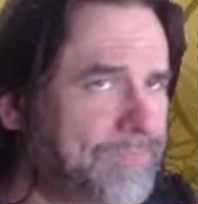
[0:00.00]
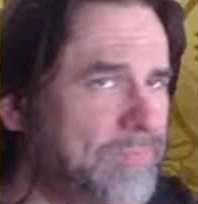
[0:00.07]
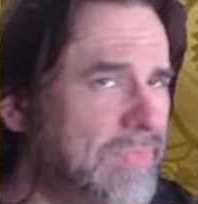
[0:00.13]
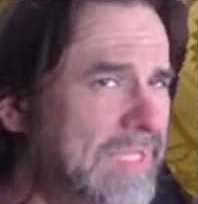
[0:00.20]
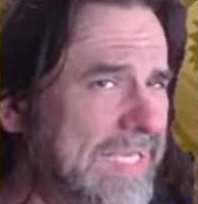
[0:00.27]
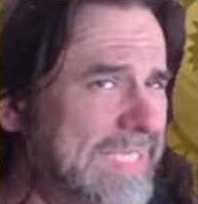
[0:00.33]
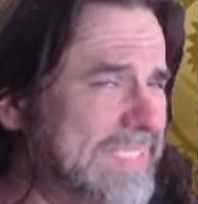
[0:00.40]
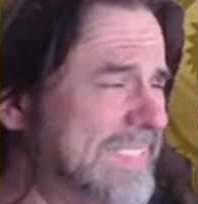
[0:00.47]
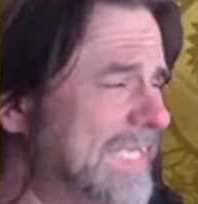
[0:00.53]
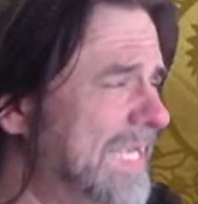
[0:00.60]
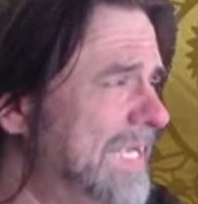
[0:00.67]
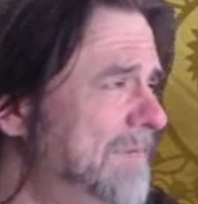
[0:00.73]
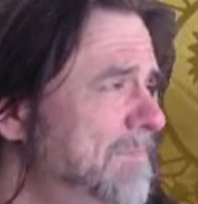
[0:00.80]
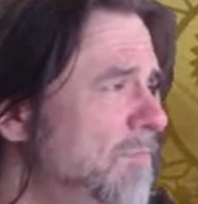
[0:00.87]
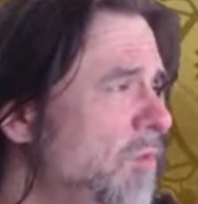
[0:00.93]
It's
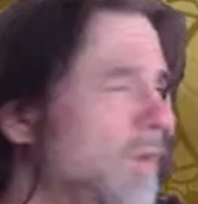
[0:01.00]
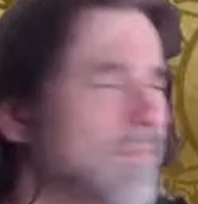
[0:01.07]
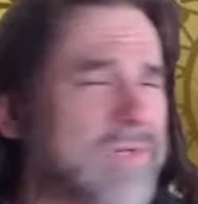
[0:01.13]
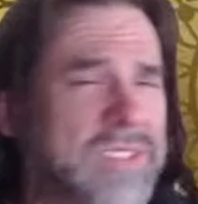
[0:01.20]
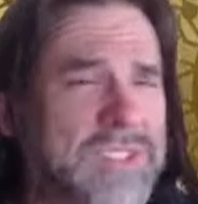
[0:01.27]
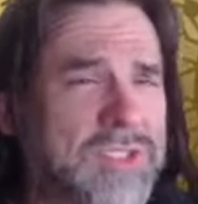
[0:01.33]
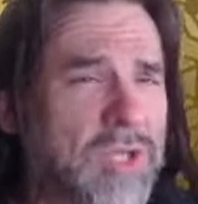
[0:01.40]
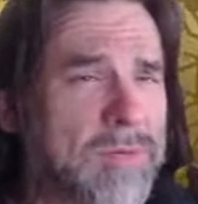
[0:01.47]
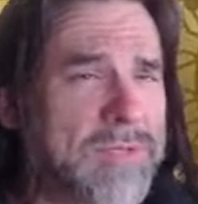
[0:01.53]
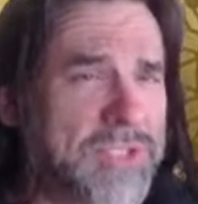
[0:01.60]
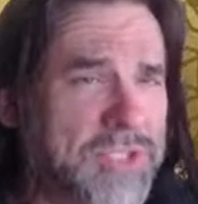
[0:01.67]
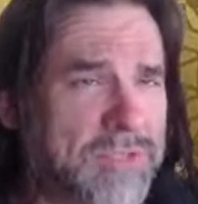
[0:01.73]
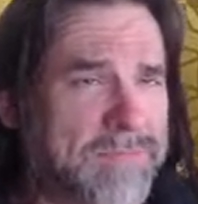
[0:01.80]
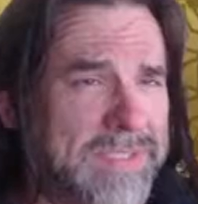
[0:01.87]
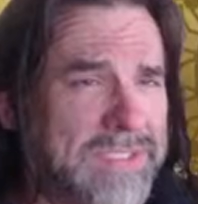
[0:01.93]
more of a
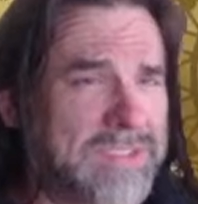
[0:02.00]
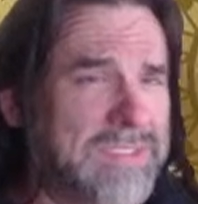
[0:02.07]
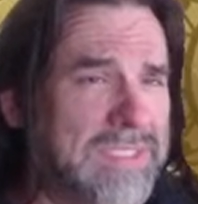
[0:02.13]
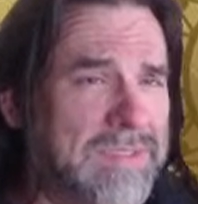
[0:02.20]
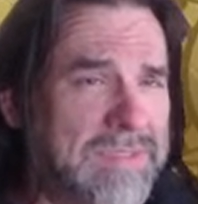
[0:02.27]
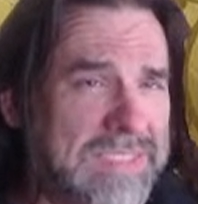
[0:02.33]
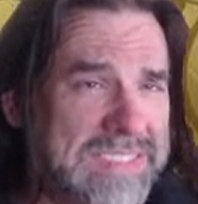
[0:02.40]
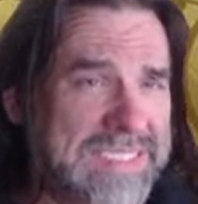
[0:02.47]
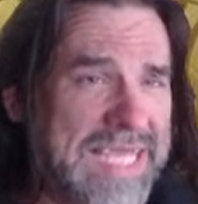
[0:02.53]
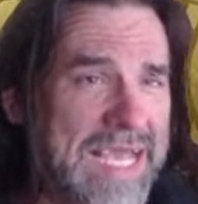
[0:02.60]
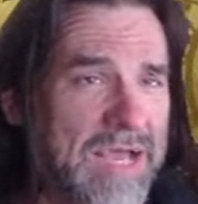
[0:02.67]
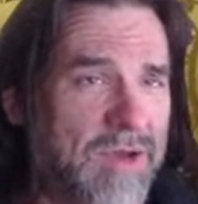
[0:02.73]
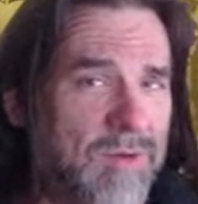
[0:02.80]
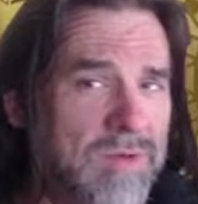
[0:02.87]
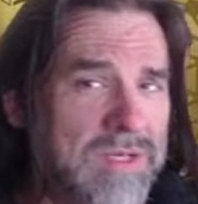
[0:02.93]
skirmisher build. This is
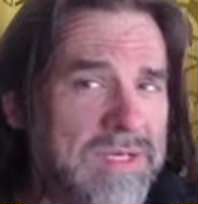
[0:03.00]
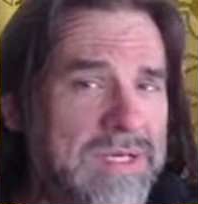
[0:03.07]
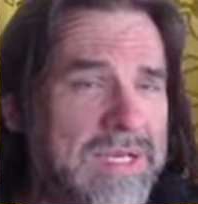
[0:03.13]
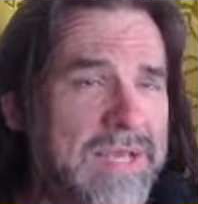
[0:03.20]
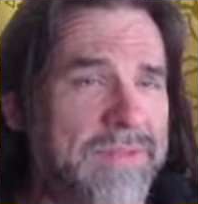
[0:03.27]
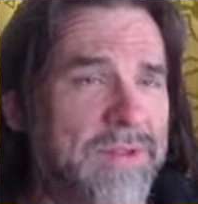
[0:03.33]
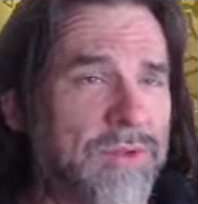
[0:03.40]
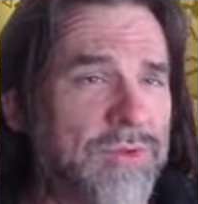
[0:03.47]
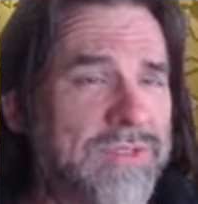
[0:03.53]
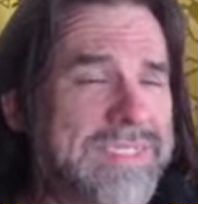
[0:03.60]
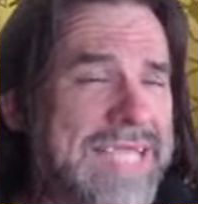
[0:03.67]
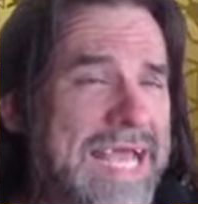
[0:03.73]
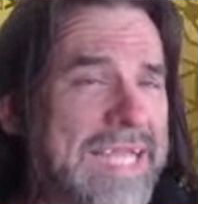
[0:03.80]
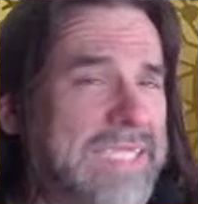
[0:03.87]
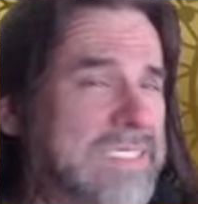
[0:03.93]
how they're looked
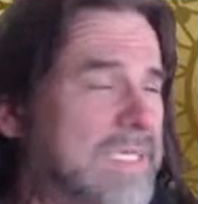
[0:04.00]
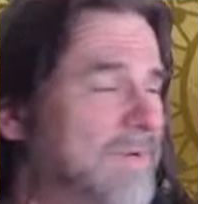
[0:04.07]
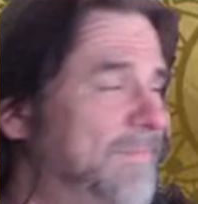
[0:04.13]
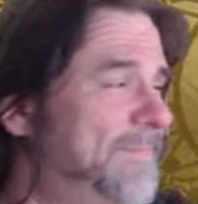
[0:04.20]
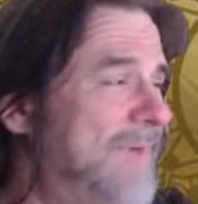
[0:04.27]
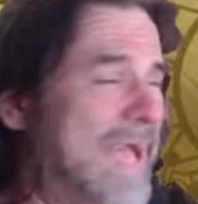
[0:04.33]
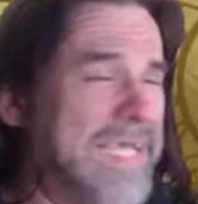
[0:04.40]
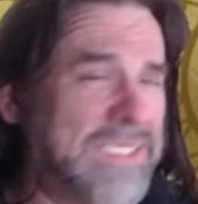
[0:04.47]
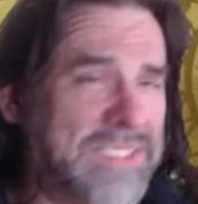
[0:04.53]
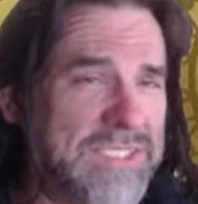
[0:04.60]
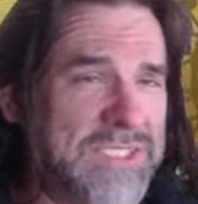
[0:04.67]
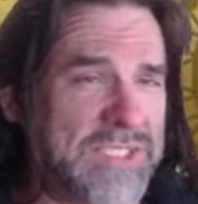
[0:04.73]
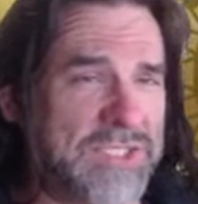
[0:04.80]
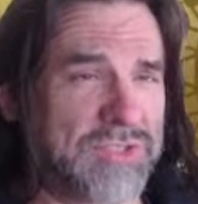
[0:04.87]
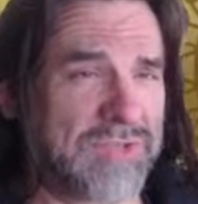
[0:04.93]
at, as a fast
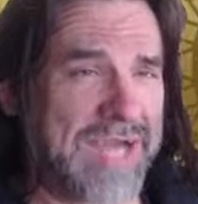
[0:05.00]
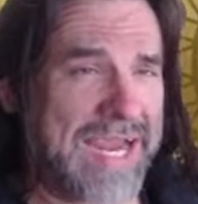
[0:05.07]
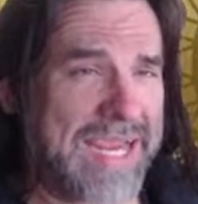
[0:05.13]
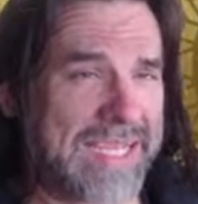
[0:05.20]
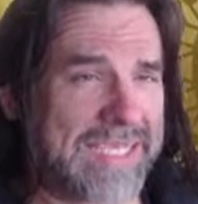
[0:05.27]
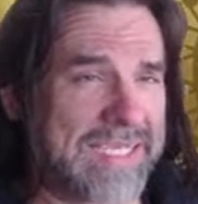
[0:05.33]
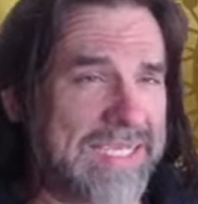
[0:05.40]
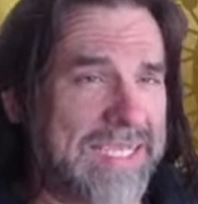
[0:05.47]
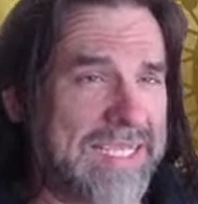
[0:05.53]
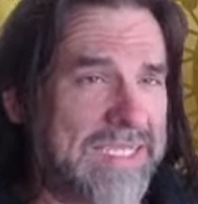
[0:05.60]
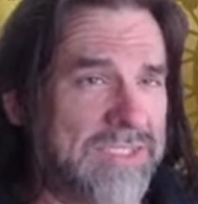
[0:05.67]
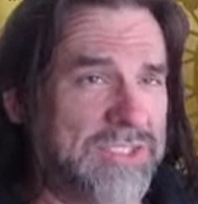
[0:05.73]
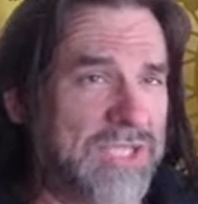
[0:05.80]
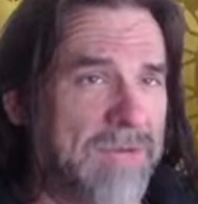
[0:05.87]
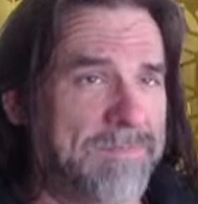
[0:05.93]
strike,
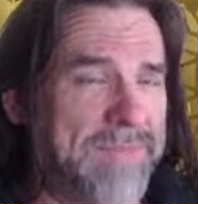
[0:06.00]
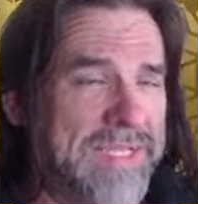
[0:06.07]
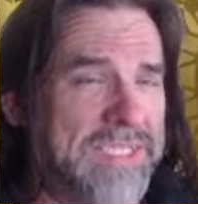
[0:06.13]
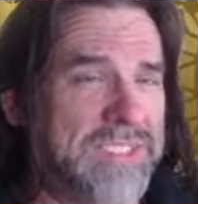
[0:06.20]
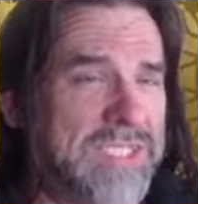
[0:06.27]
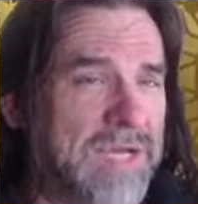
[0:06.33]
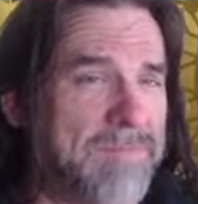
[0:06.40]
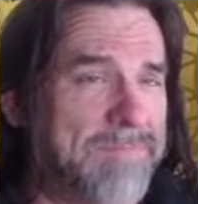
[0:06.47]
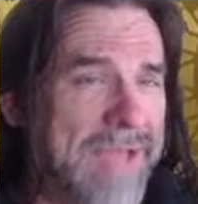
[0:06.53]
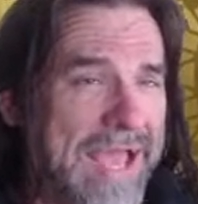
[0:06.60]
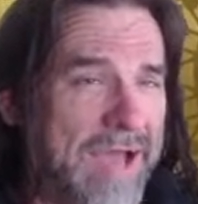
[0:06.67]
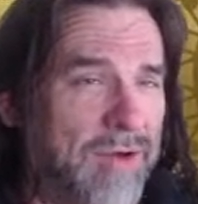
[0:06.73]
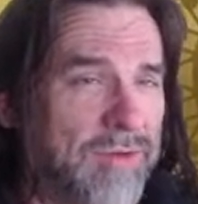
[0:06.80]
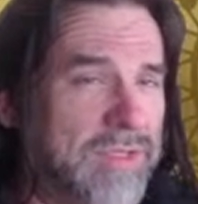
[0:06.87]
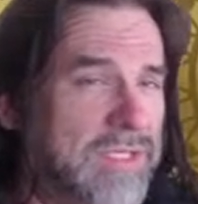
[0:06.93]
jump in, jump
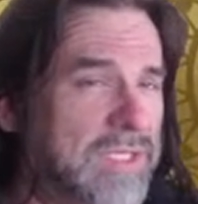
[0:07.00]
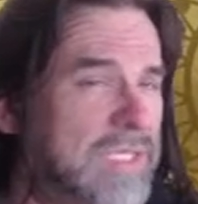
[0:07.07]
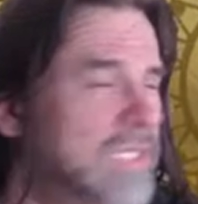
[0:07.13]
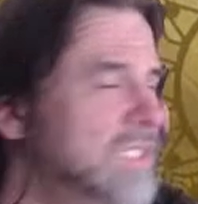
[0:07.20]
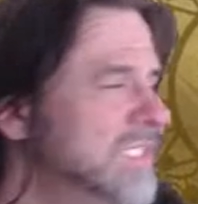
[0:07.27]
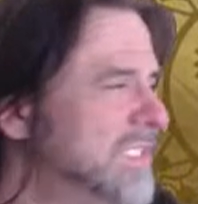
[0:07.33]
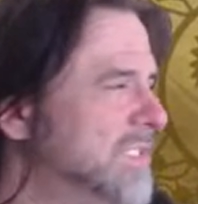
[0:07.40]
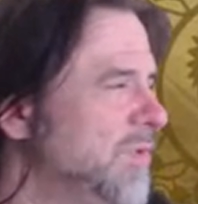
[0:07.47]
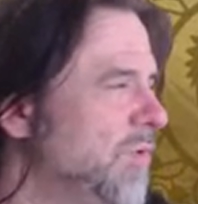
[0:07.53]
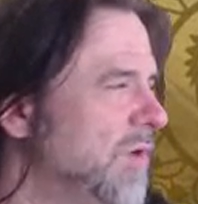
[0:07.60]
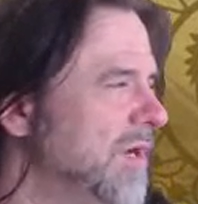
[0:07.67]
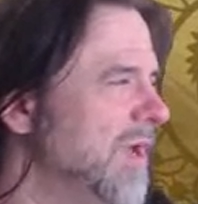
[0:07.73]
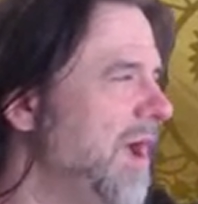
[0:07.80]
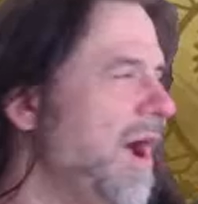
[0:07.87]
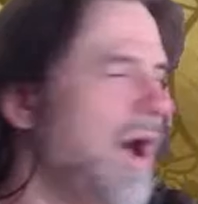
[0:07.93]
out
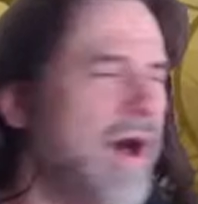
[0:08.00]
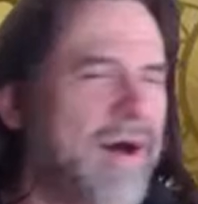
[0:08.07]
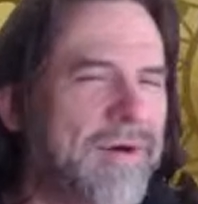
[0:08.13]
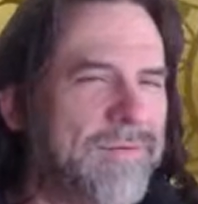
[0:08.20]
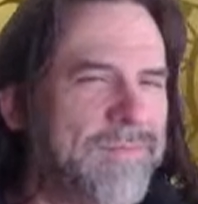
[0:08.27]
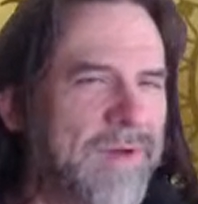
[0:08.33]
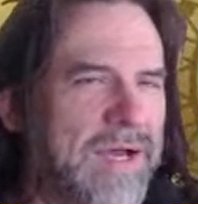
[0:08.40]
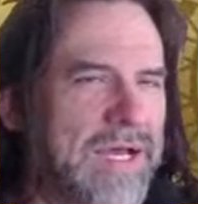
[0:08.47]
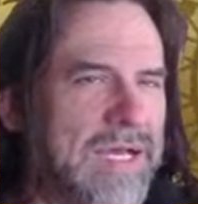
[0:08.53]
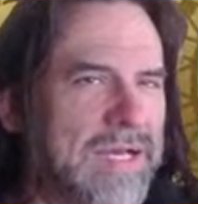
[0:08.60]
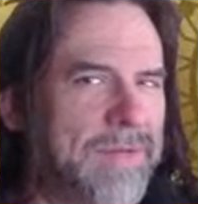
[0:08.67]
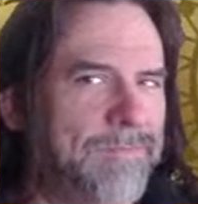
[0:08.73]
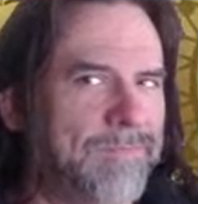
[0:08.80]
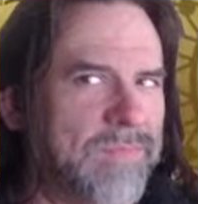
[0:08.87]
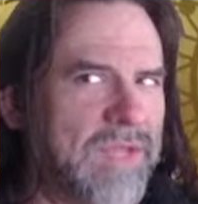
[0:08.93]
sort of
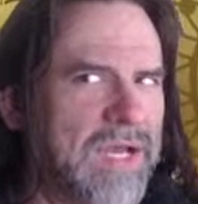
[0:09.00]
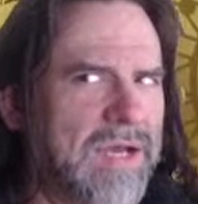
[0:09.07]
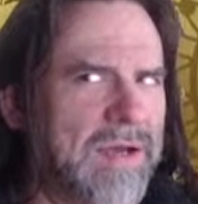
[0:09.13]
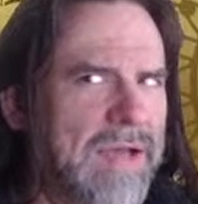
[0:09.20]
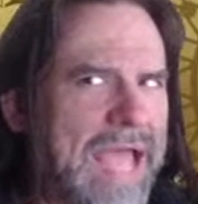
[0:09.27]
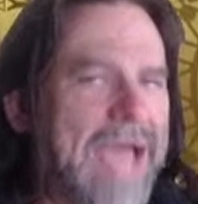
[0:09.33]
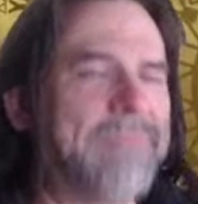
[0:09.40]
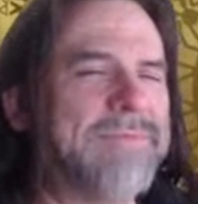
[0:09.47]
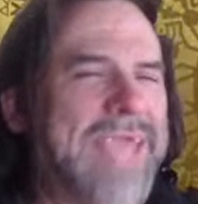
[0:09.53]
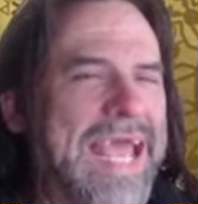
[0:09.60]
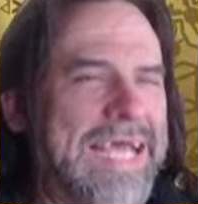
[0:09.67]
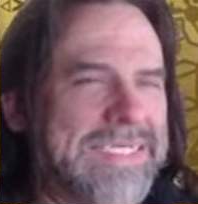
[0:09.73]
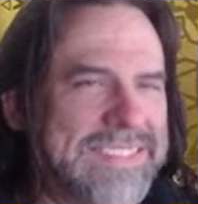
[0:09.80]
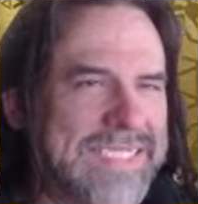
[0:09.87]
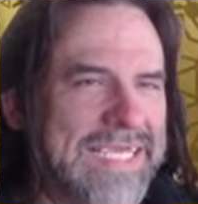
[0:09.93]
half
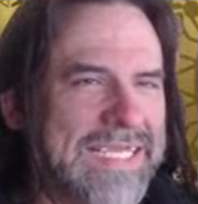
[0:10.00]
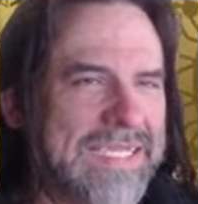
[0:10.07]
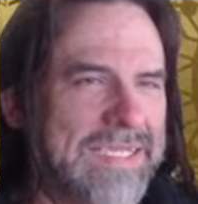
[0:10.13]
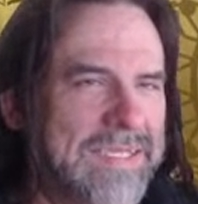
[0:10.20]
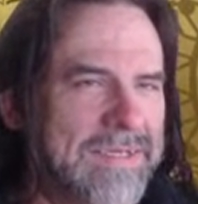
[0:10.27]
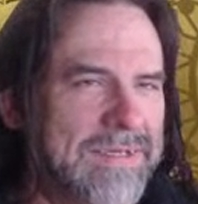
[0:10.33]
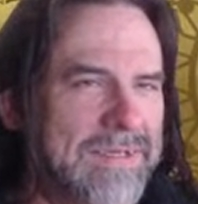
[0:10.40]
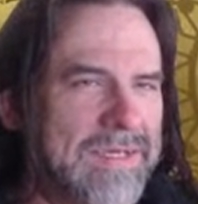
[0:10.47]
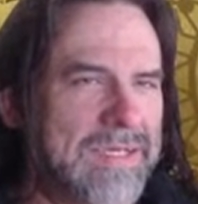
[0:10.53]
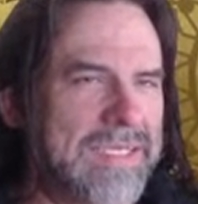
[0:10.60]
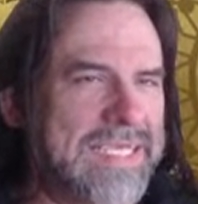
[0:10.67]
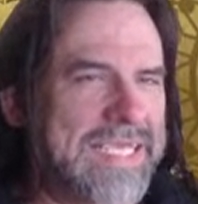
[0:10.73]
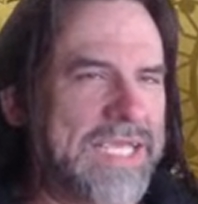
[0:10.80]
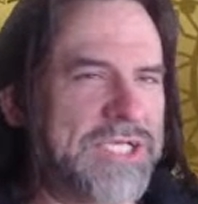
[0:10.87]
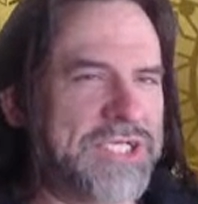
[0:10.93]
casting
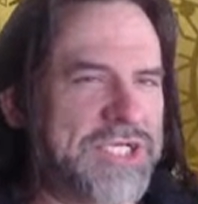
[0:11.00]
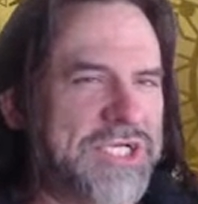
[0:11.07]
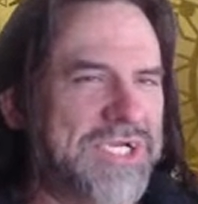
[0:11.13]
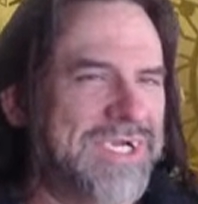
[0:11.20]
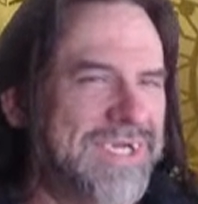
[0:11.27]
gish